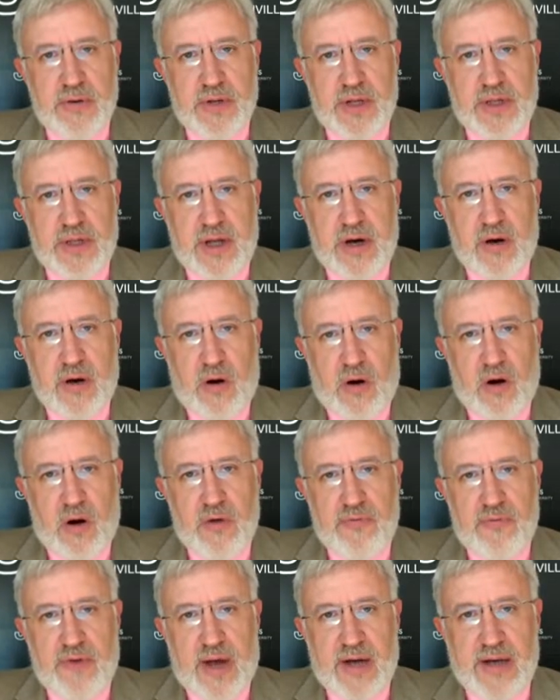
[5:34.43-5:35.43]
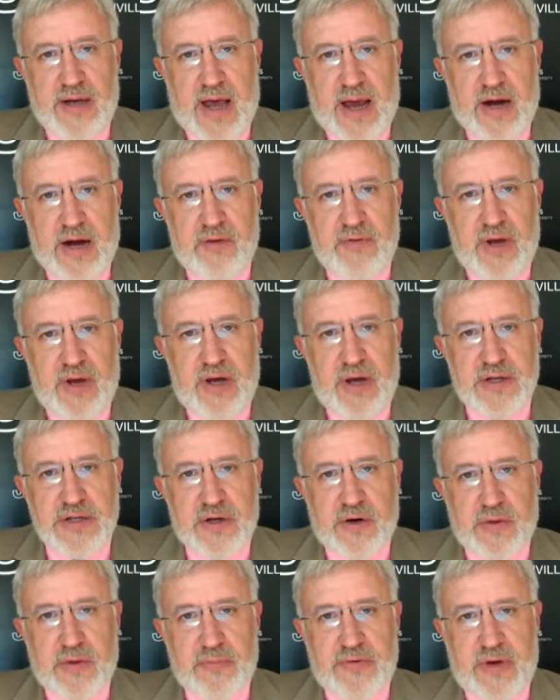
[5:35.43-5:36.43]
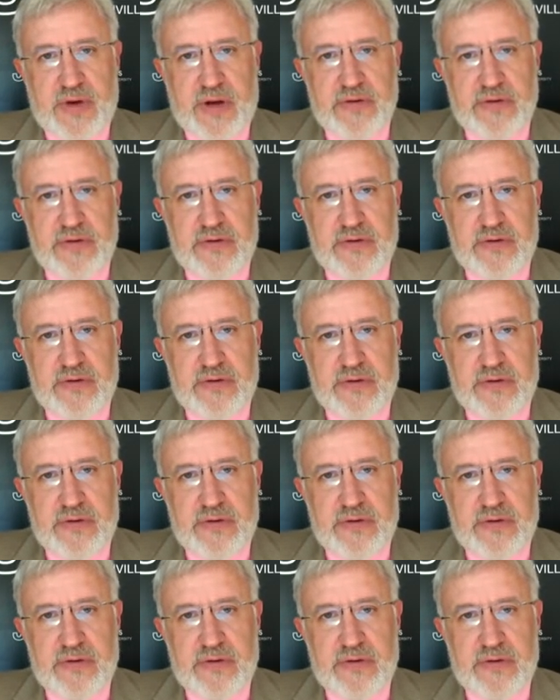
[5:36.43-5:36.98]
that there are in fact aggravating circumstances here.